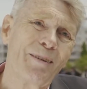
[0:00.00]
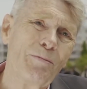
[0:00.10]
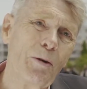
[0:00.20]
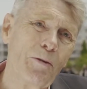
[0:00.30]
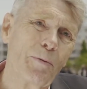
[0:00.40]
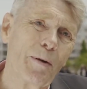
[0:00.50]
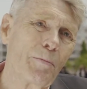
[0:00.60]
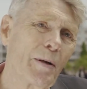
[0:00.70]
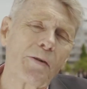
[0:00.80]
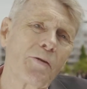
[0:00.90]
movement,
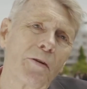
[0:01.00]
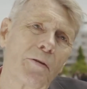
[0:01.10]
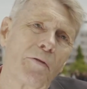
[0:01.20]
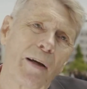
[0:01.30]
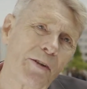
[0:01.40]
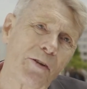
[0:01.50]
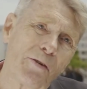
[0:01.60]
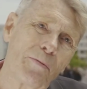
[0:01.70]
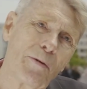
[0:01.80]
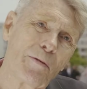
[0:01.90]
but it's not a
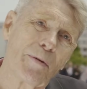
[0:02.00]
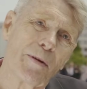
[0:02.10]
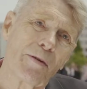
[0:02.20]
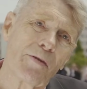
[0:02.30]
fascist movement.